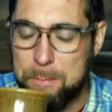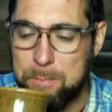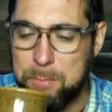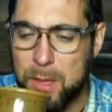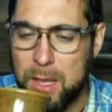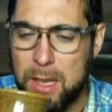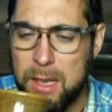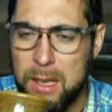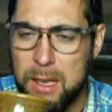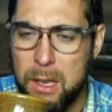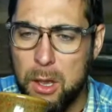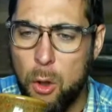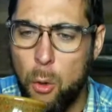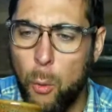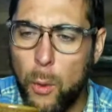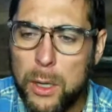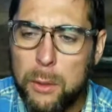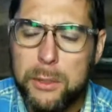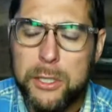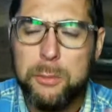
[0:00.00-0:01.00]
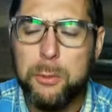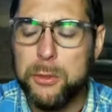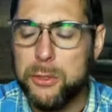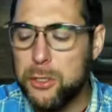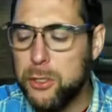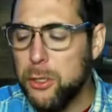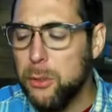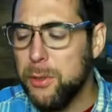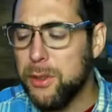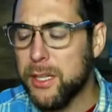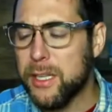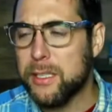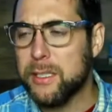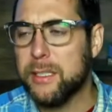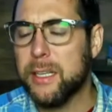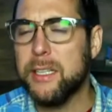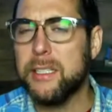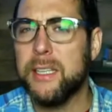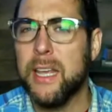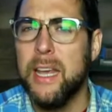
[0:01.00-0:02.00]
But what are we supposed to do with
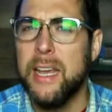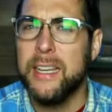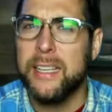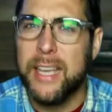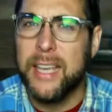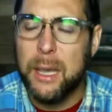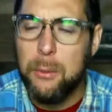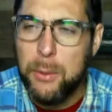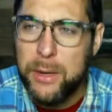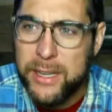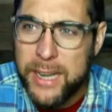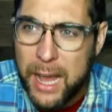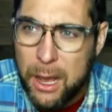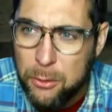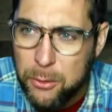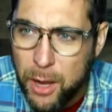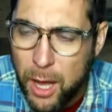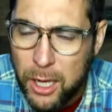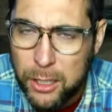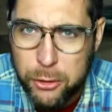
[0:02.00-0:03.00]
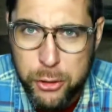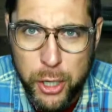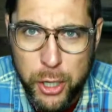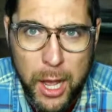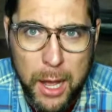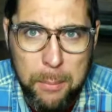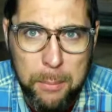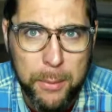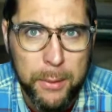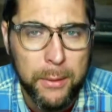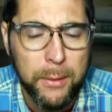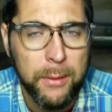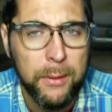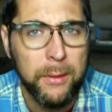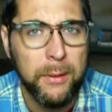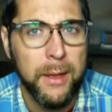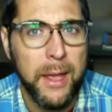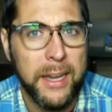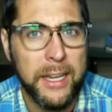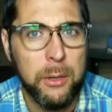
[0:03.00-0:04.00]
this? Because can we now not shop
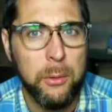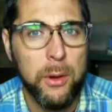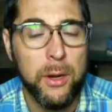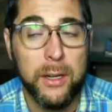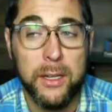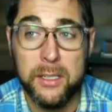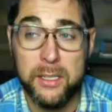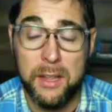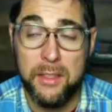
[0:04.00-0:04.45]
anywhere?